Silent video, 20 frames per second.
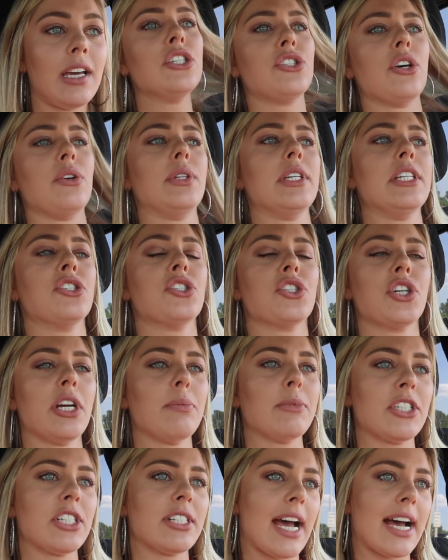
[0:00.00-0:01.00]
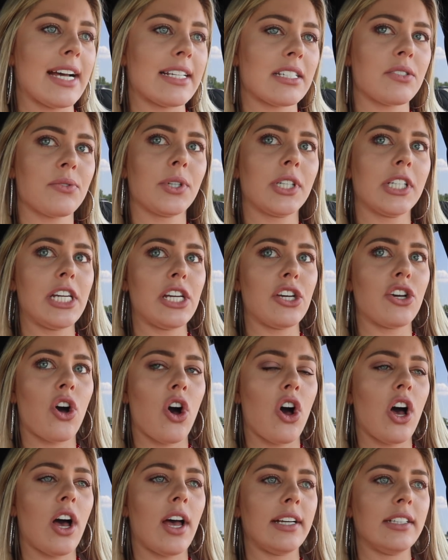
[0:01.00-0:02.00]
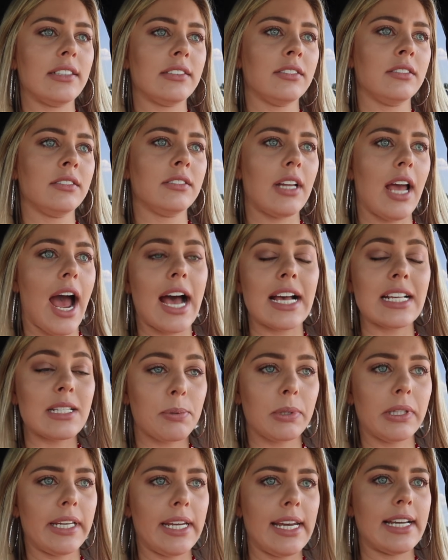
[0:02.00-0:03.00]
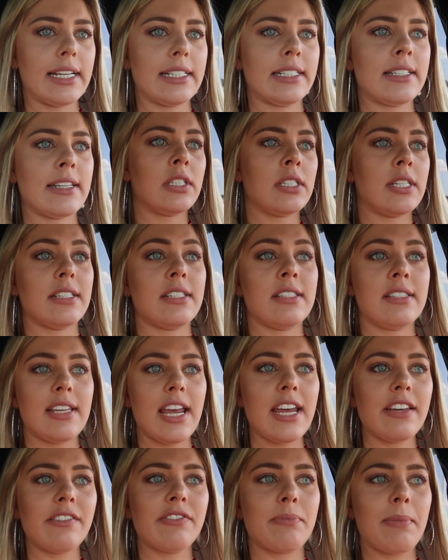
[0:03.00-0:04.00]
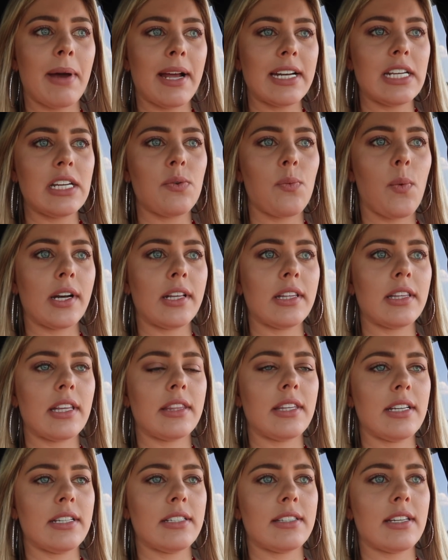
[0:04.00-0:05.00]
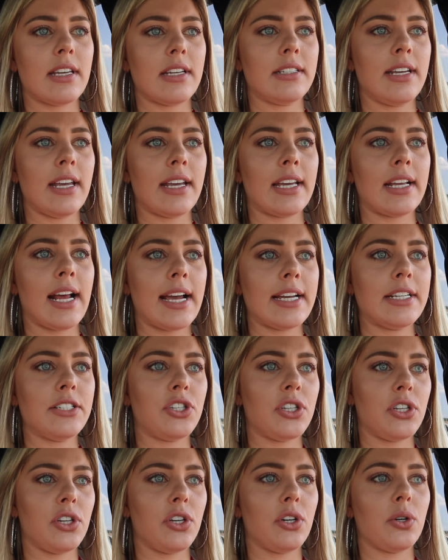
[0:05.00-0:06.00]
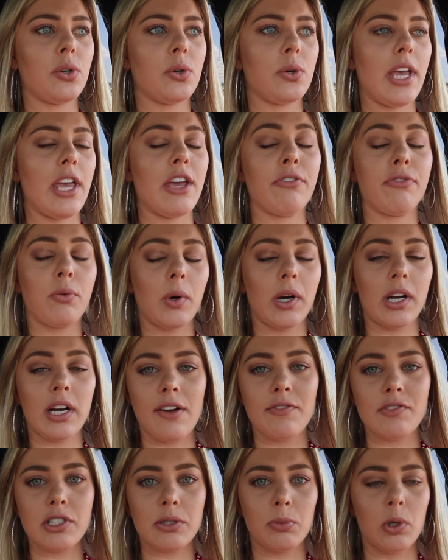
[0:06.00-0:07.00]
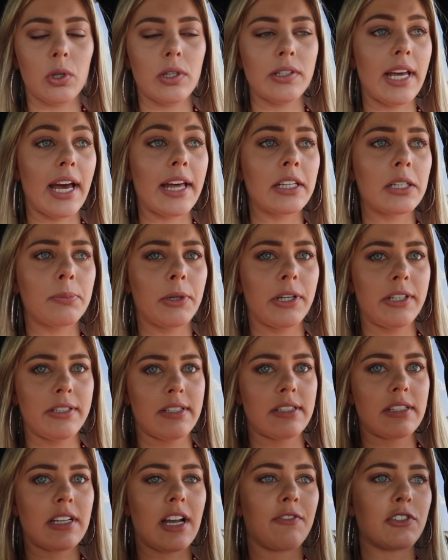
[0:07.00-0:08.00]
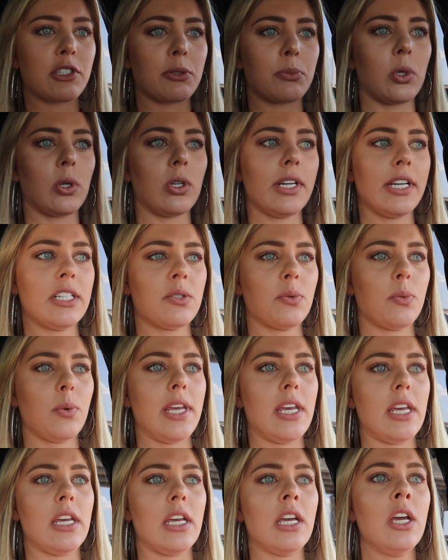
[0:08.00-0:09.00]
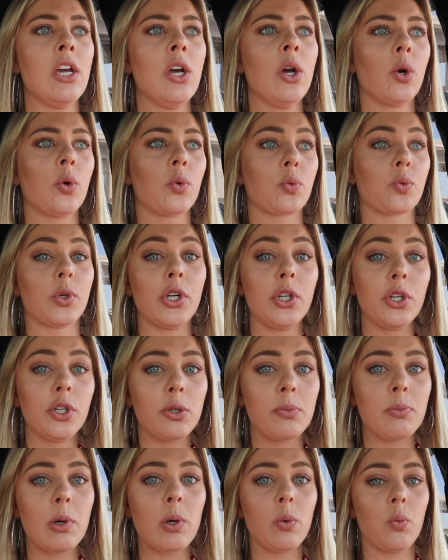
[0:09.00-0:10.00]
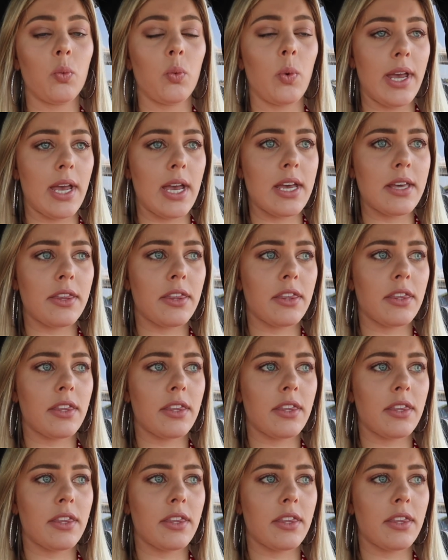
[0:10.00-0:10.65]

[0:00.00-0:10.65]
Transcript: So this trip just hasn't really gone as planned. To save money, one of the things that Nick and I do, if we're comfortable and the other person's comfortable, is we room with